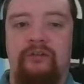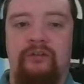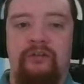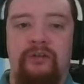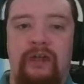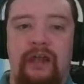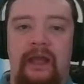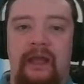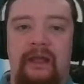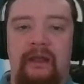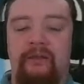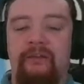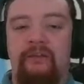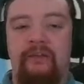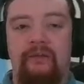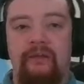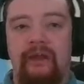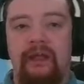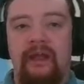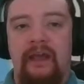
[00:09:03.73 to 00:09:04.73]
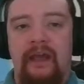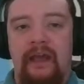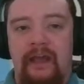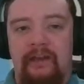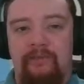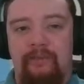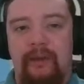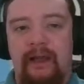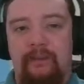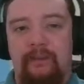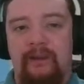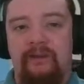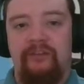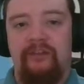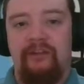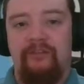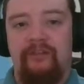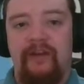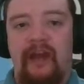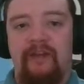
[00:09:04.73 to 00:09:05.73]
if black plays
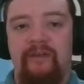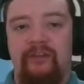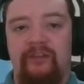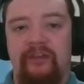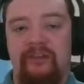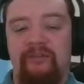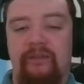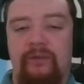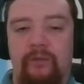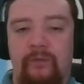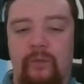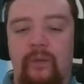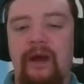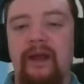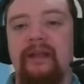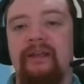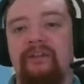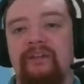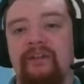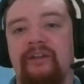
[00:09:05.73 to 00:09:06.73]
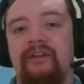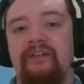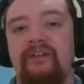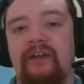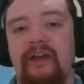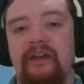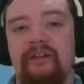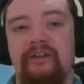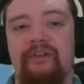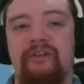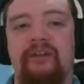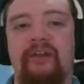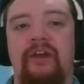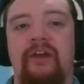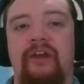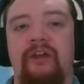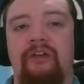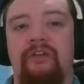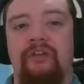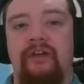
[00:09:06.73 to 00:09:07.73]
d5, it's giving white the chance
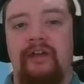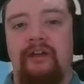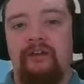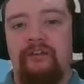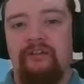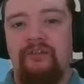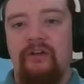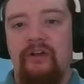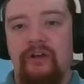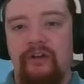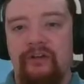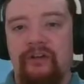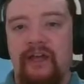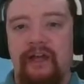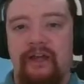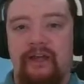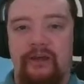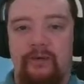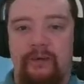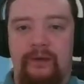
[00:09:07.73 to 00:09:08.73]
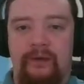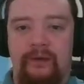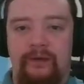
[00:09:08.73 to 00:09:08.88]
to get a strong attack going.